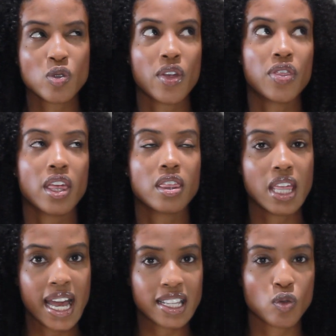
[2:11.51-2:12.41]
So I think
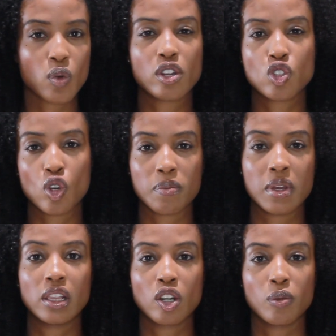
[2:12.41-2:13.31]
that's where it took me
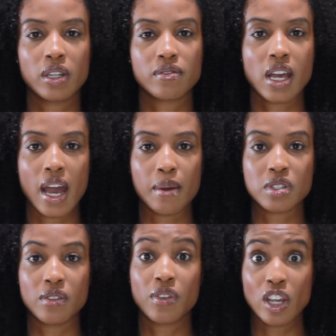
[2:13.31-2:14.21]
a little bit of time
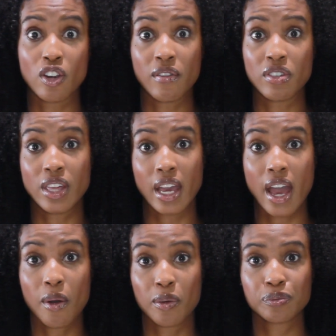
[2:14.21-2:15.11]
to figure everything
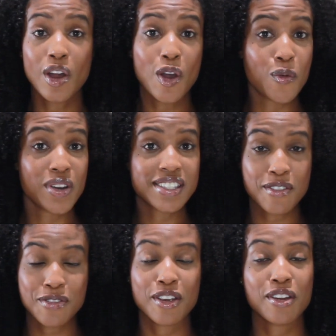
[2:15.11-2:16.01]
out. But once
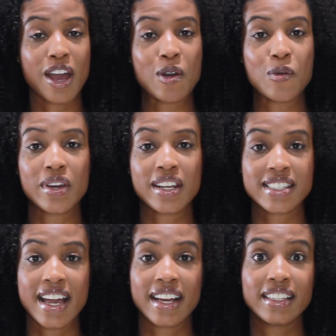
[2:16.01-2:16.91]
I figured out what
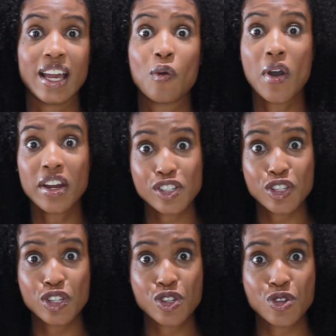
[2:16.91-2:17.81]
exactly I wanted
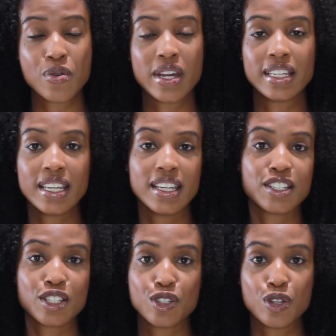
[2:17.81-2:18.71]
to do and
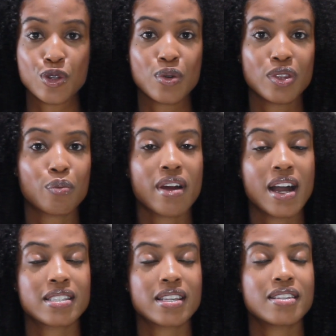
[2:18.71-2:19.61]
needed to do, the
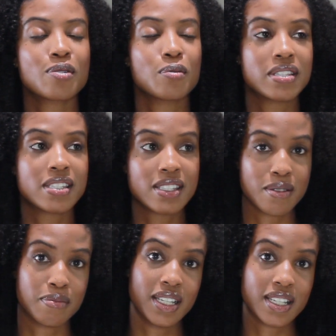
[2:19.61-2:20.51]
process was
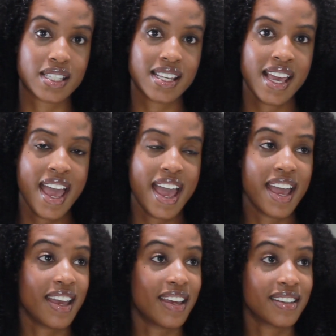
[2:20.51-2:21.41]
seamless.
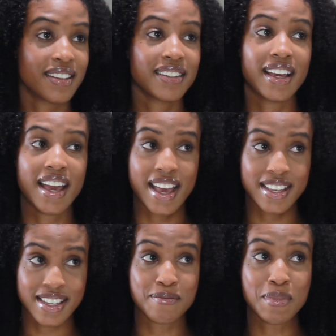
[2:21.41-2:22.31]
And
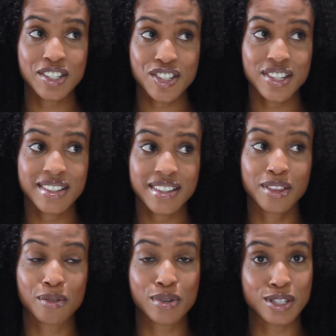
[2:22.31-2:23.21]
as I
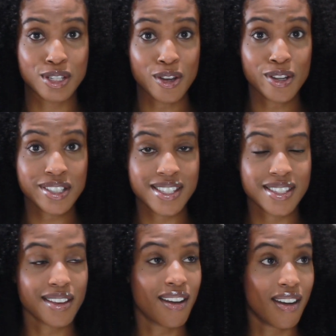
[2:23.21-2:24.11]
mentioned, the
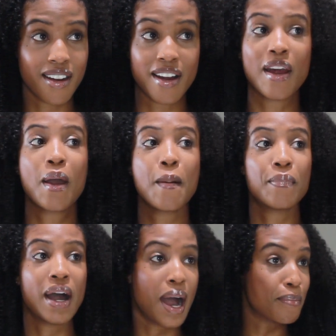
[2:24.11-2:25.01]
results are
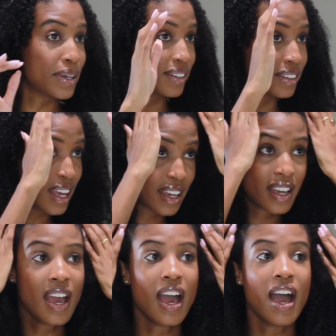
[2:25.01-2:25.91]
poppin'. Like,
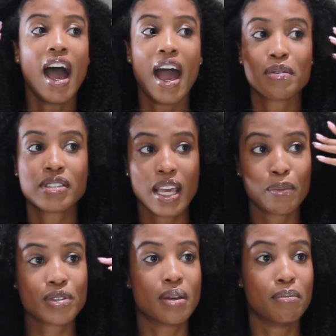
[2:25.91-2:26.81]
I was
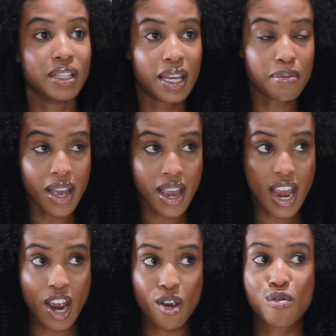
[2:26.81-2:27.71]
able to blend my
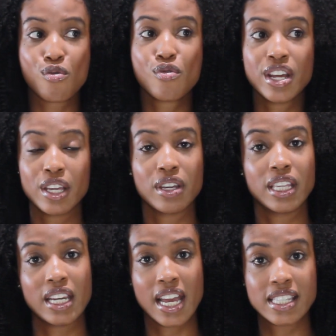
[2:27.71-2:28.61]
hair really
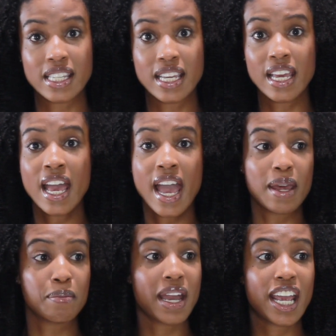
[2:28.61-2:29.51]
nicely,
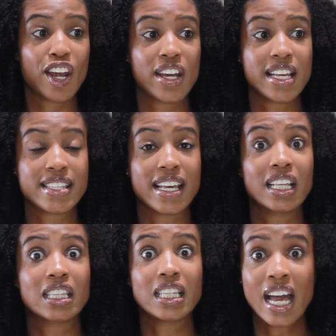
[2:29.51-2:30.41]
and my hair is
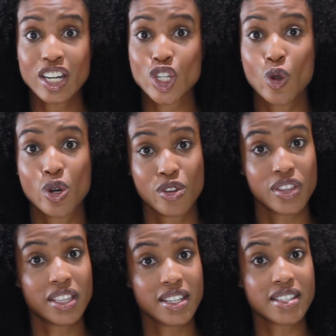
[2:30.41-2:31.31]
a lot shorter
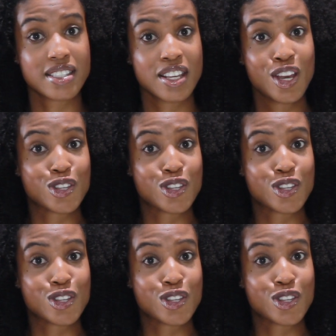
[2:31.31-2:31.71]
than this.